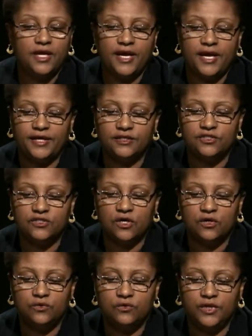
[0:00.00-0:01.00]
And
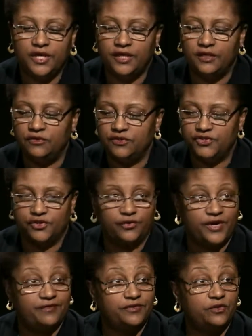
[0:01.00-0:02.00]
so in the
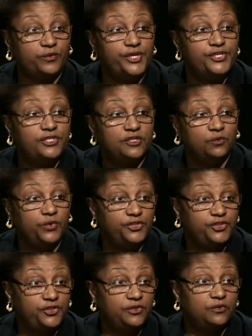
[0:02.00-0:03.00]
geographical region in
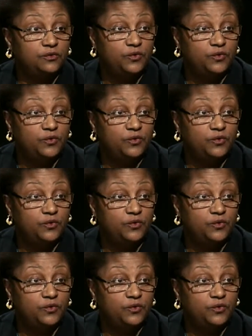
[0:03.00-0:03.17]
which